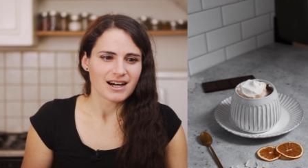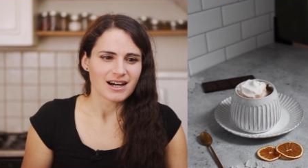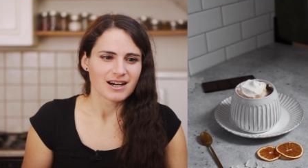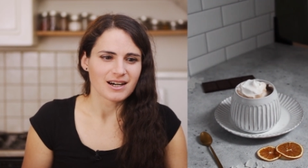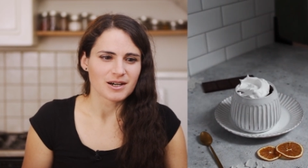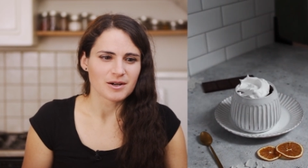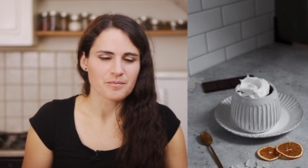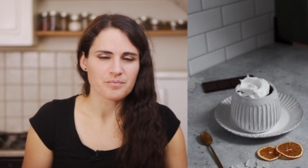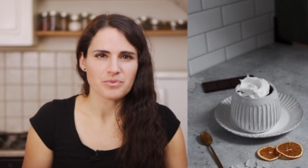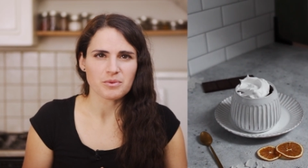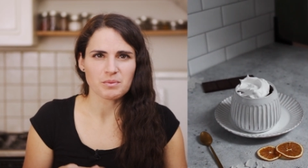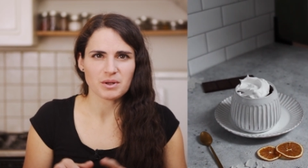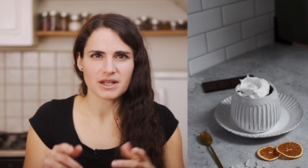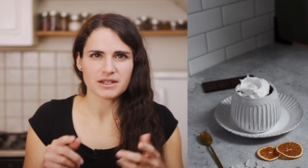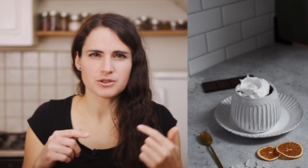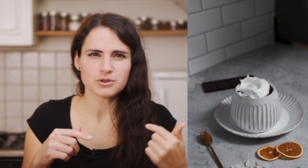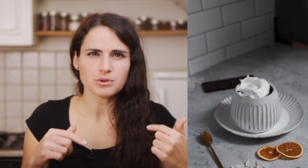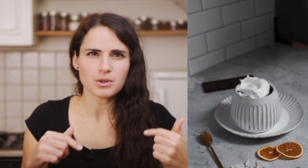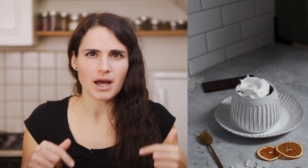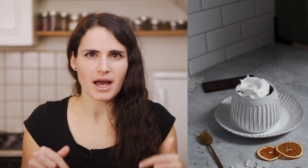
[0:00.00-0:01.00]
Um, but I
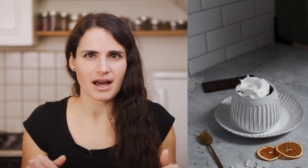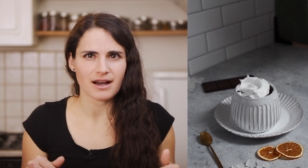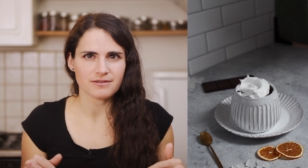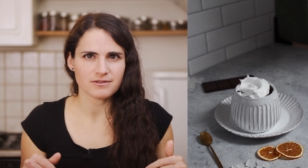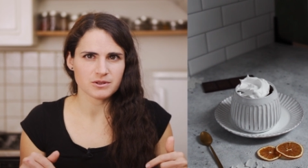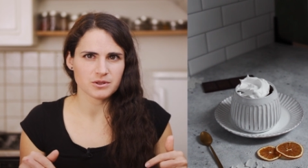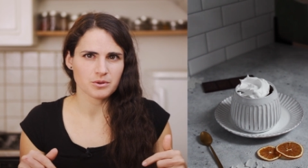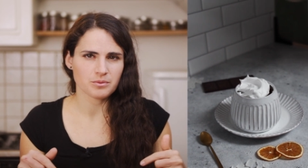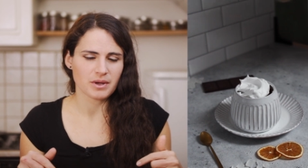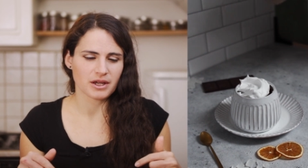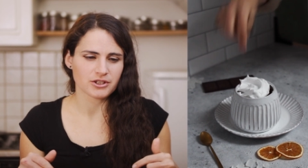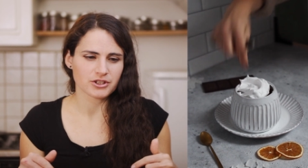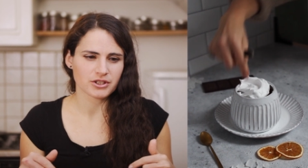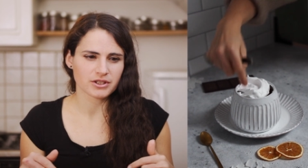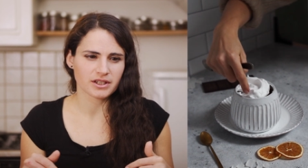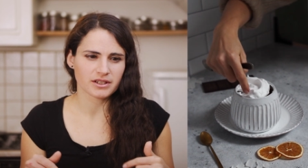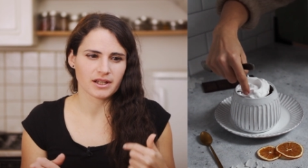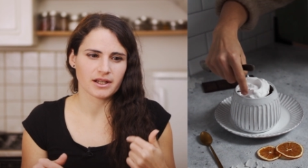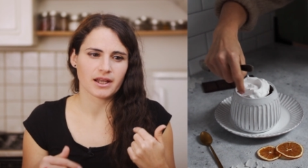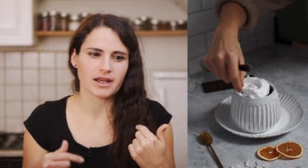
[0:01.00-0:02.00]
do have to
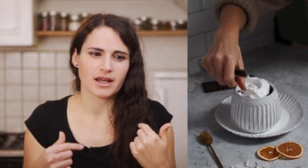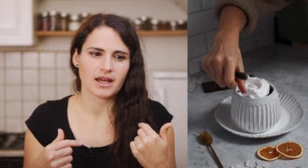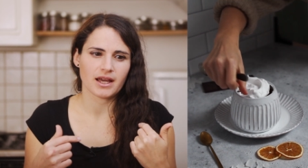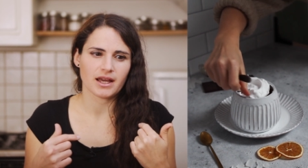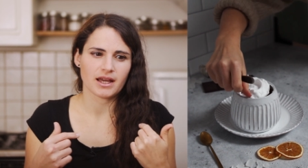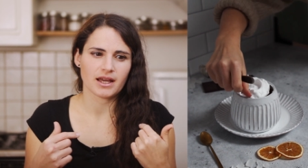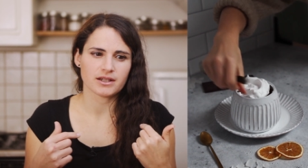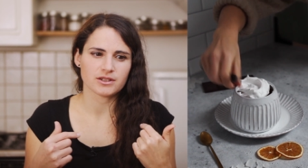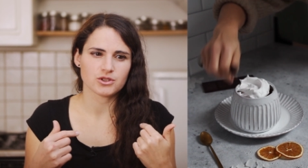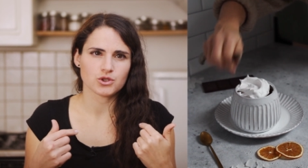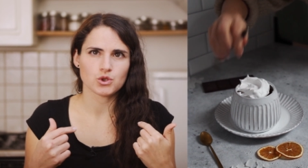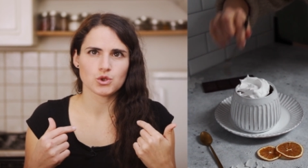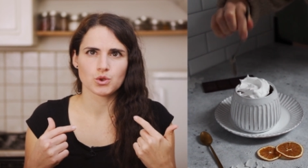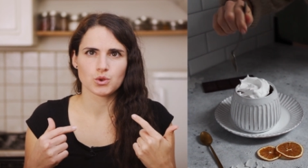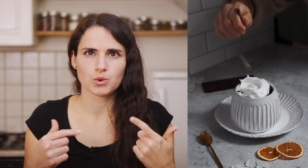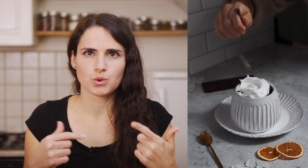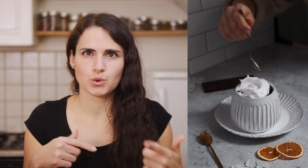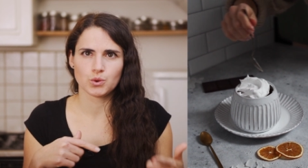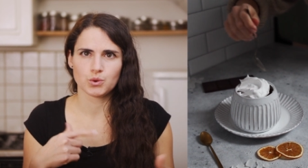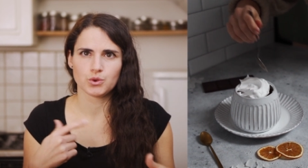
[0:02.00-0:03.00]
mention it that I had
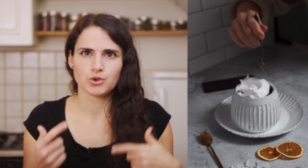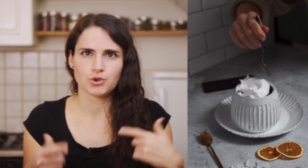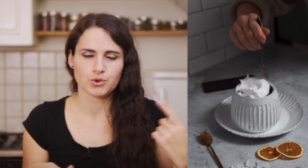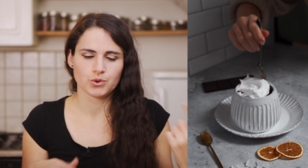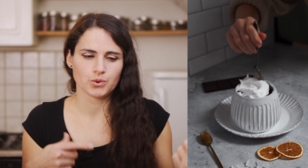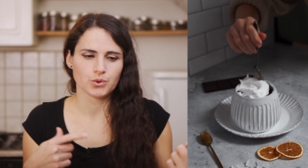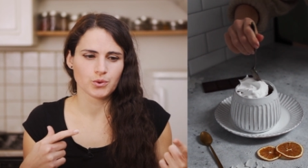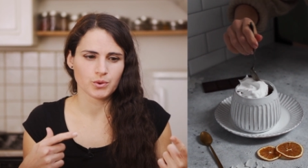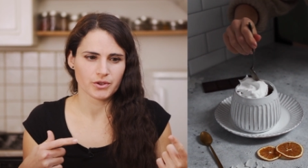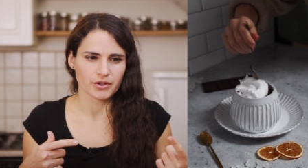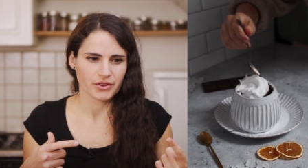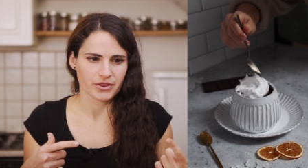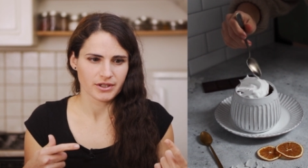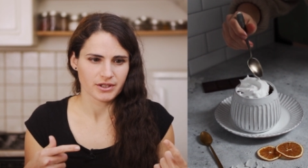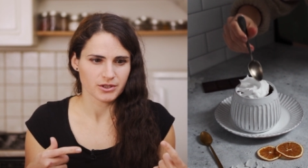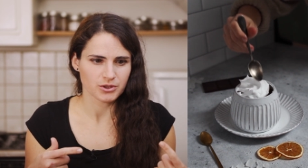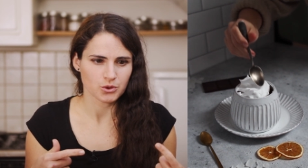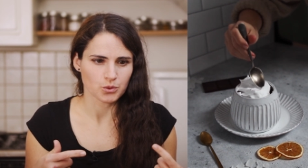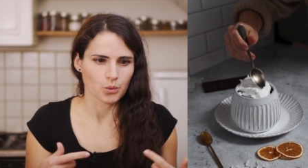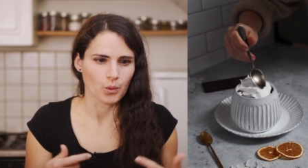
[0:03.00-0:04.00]
to do the
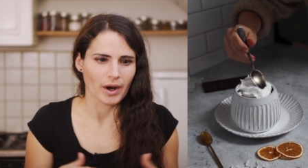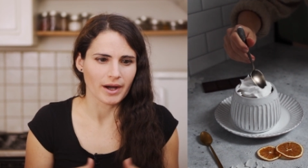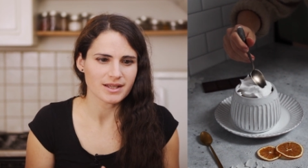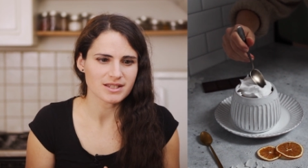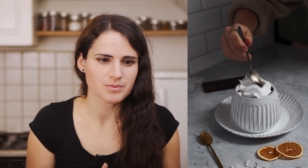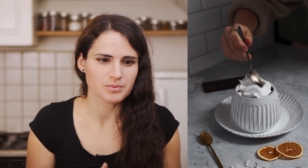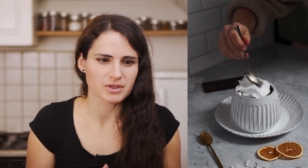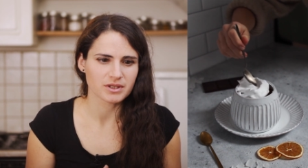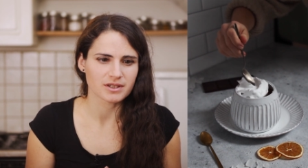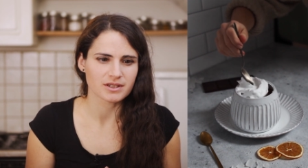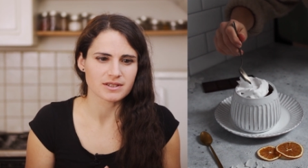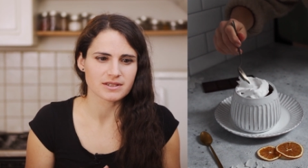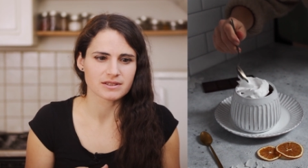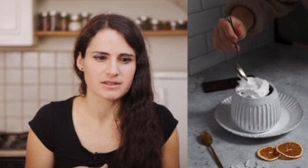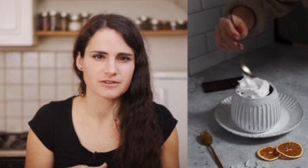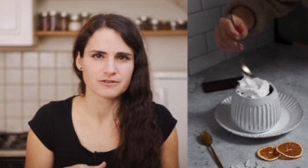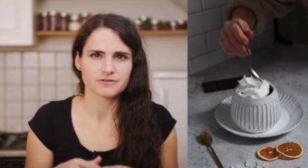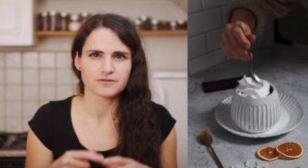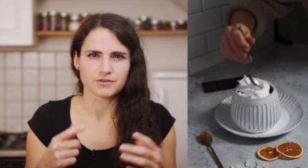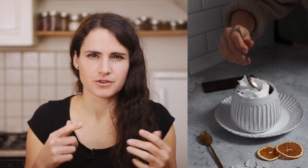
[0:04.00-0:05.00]
thing twice, because
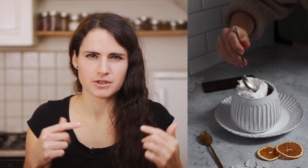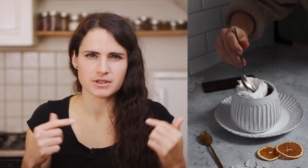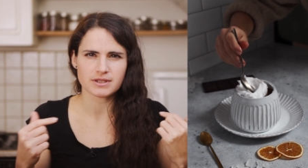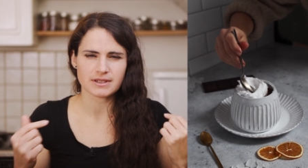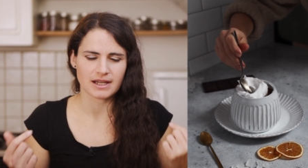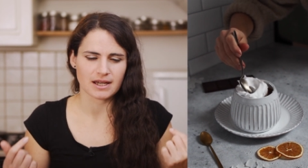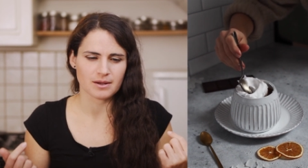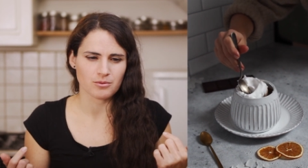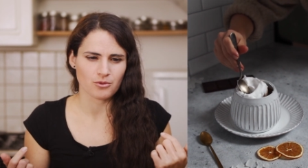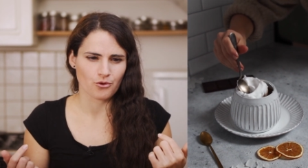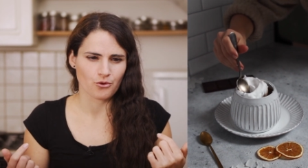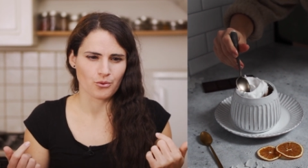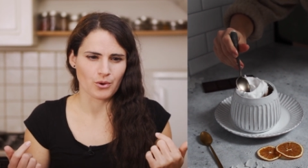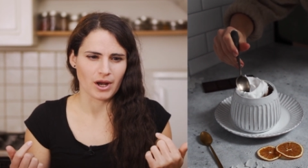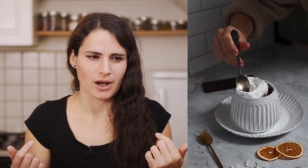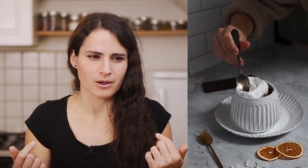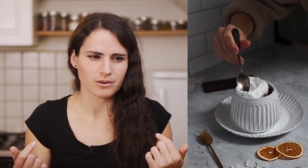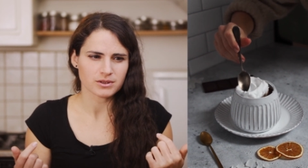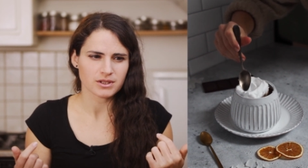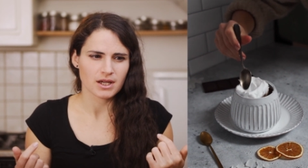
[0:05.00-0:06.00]
the first time
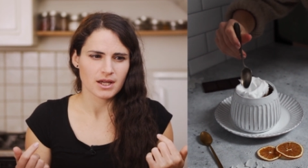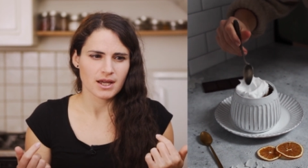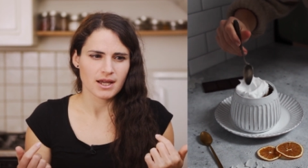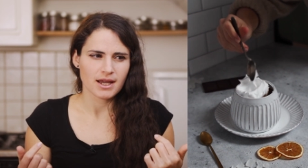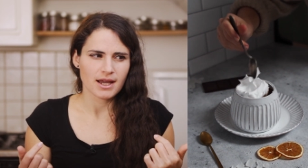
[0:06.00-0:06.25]
around